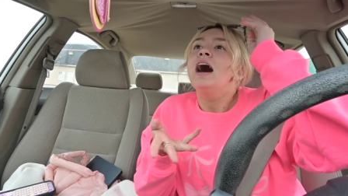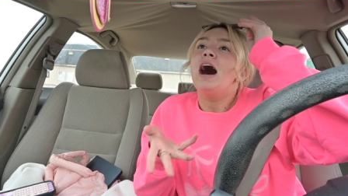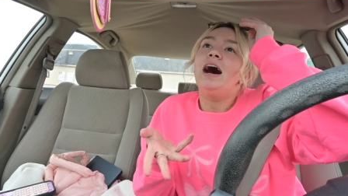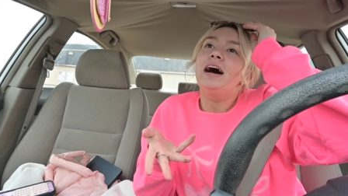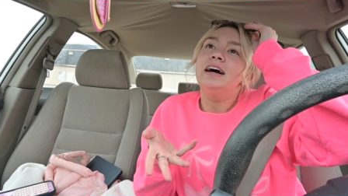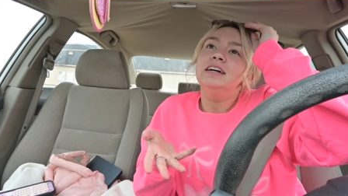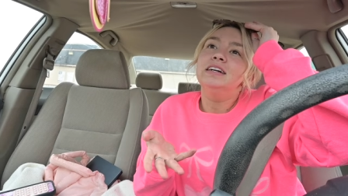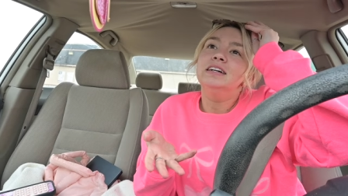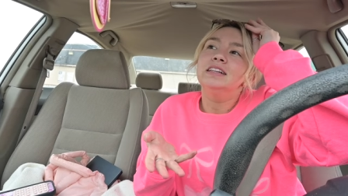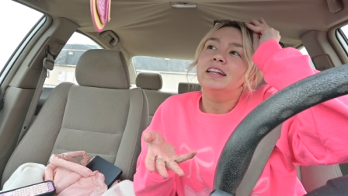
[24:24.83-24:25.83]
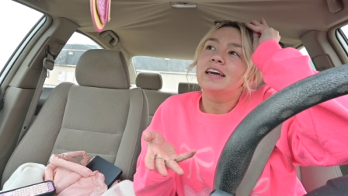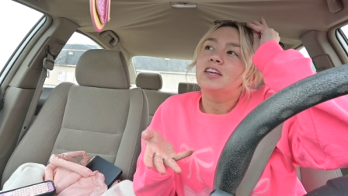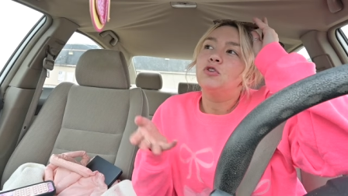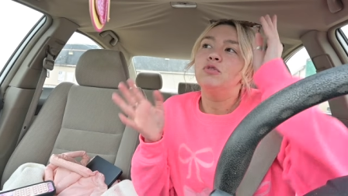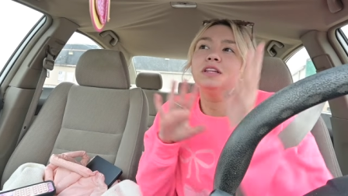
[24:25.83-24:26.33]
I, like,
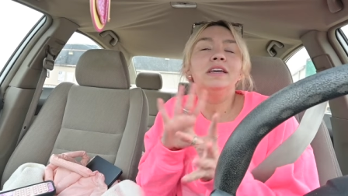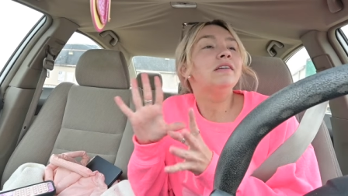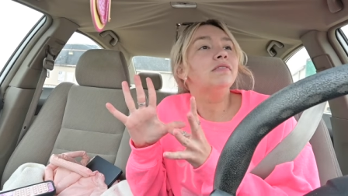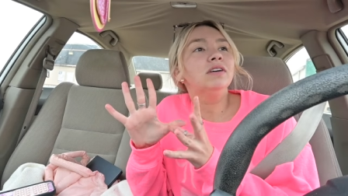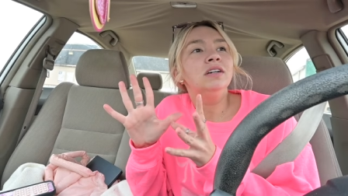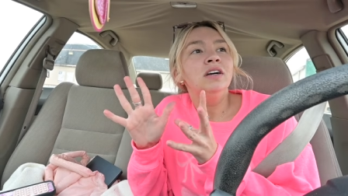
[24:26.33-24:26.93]
you leave